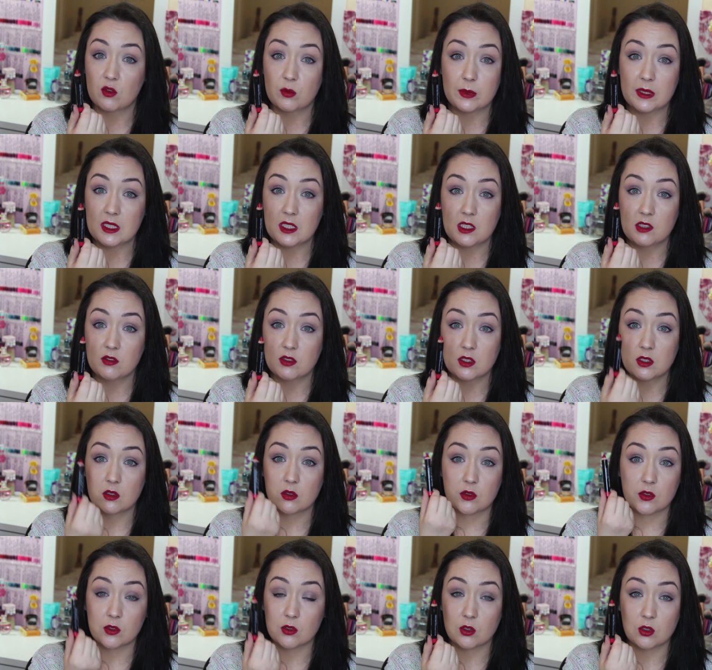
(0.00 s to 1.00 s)
have you been
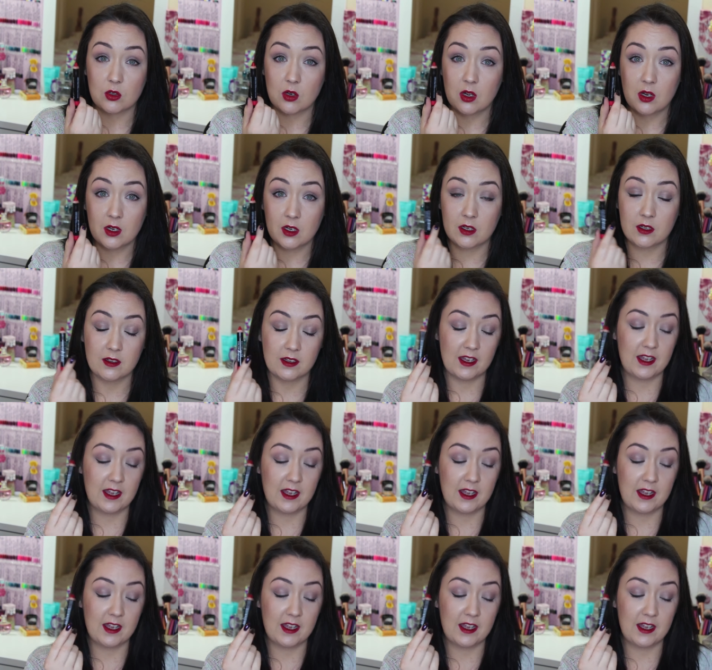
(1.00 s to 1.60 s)
living? Under a rock?